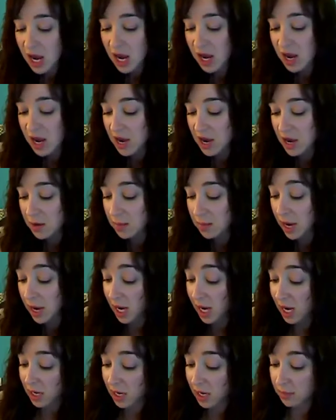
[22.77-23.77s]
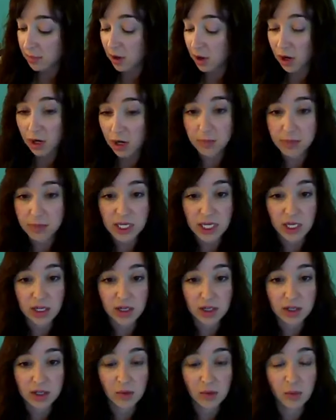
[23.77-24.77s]
I'm armed
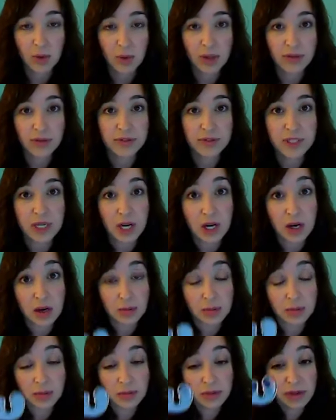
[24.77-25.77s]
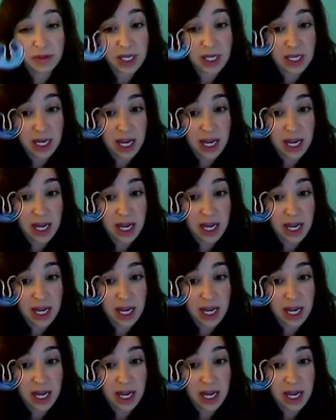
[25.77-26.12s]
here with some vegan